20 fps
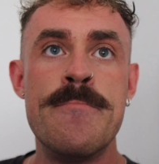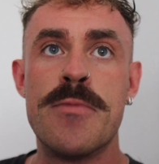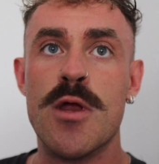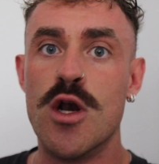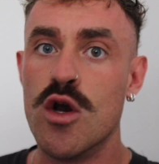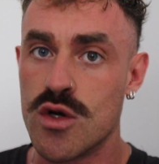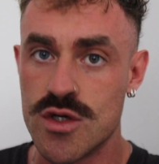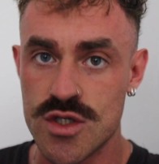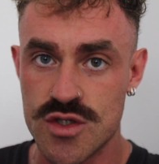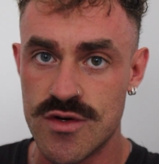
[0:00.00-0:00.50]
The
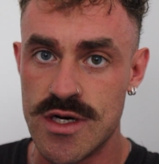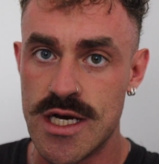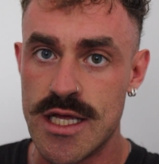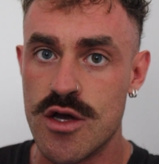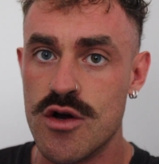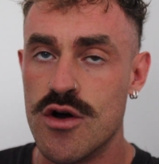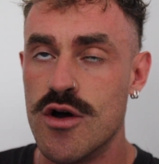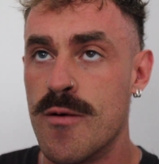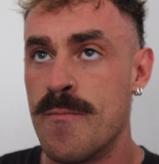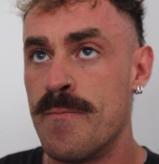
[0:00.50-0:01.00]
look is really
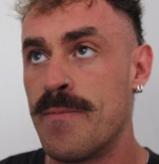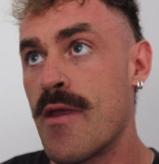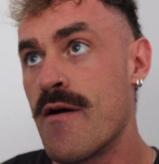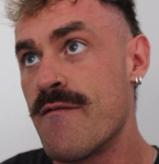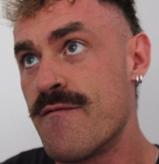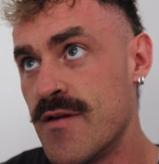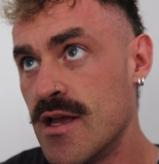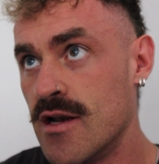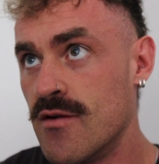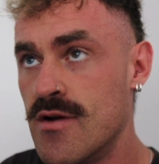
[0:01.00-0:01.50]
good. I
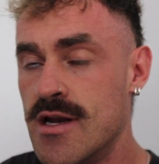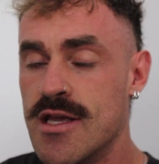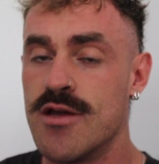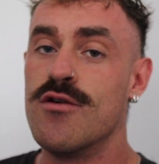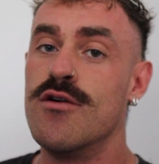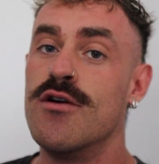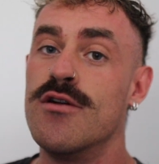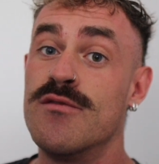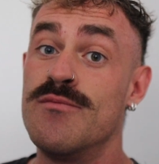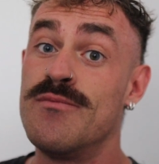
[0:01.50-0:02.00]
feel really
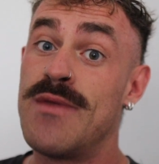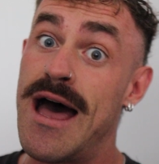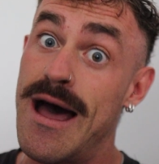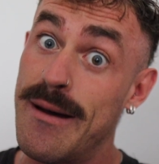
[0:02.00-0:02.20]
good.